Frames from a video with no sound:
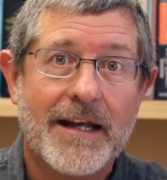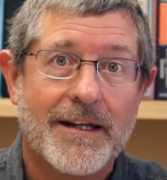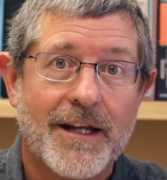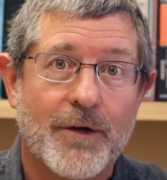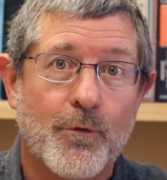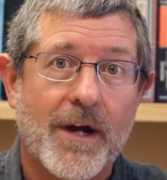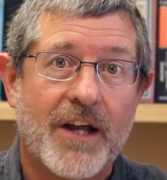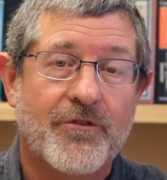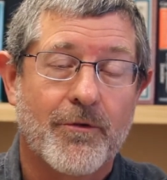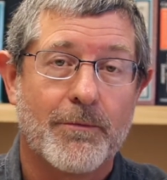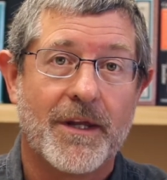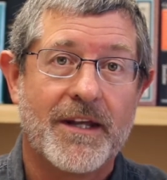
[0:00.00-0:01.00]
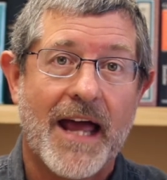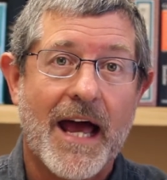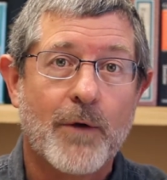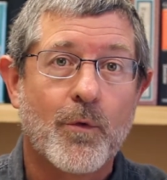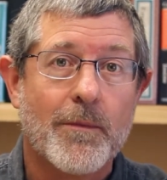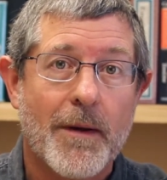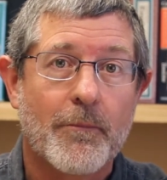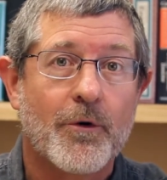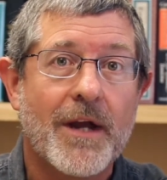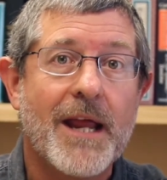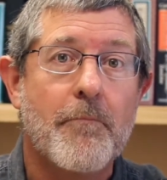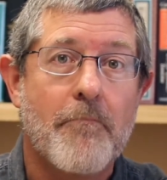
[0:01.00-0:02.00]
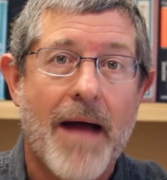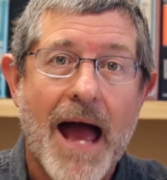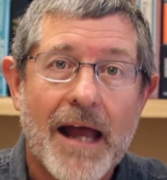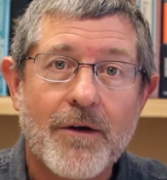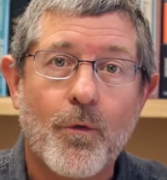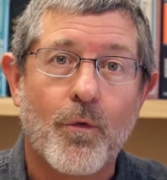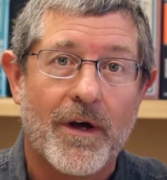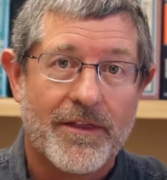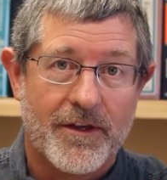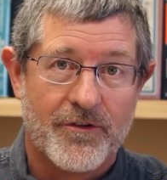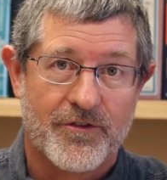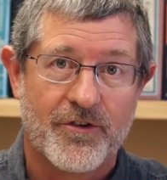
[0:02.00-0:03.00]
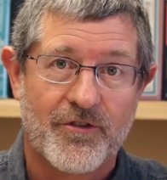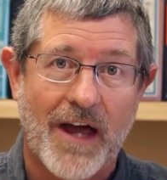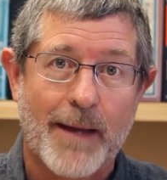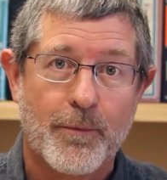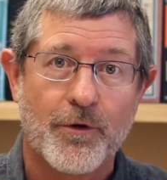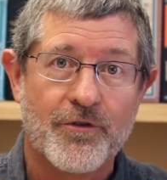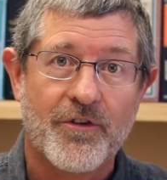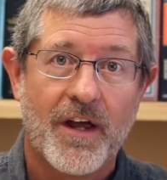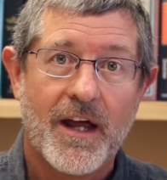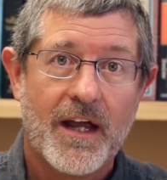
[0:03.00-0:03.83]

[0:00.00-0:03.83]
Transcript: and then raised from the dead, remember he met with his disciples